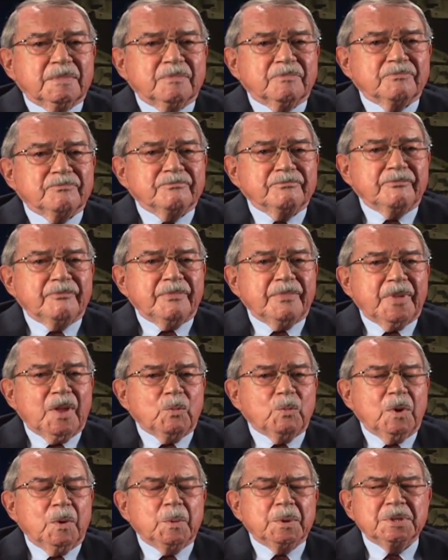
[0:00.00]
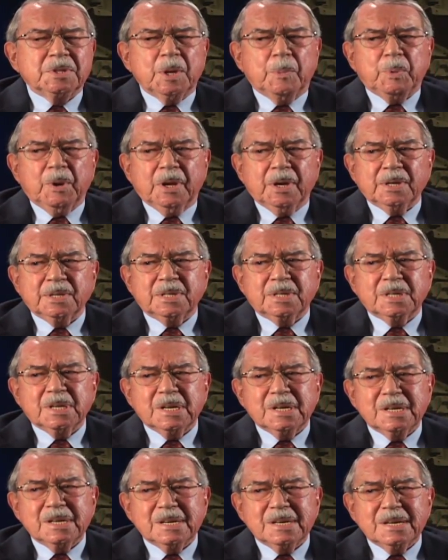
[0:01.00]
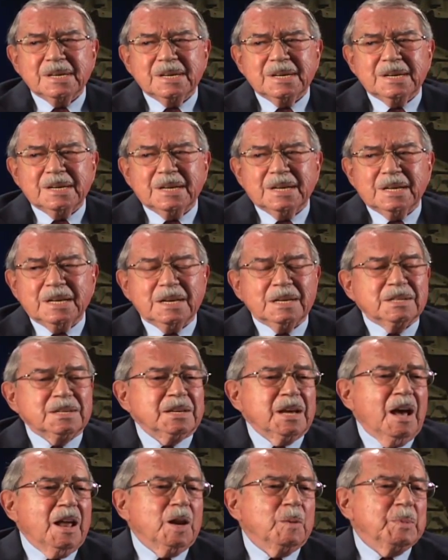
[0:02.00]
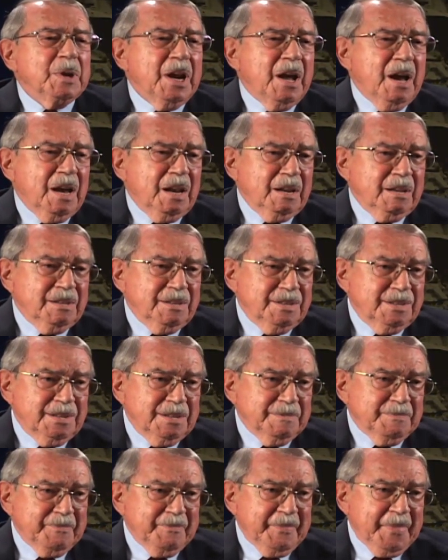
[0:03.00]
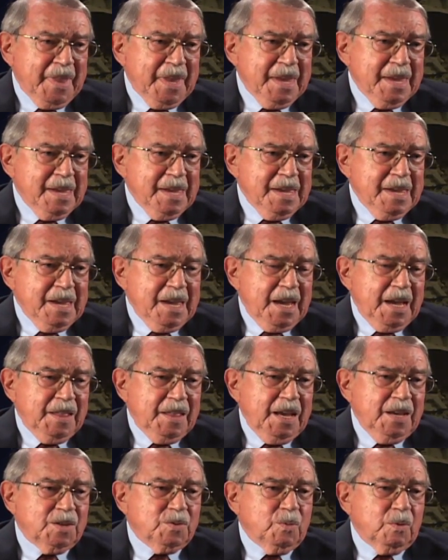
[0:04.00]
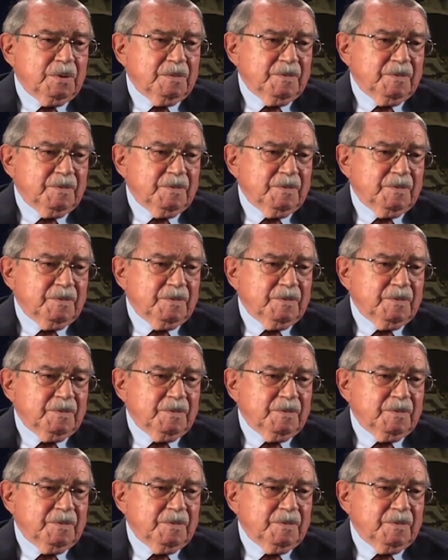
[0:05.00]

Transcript: um, what was that place? Solomon, Solomon Islands. But this and is not the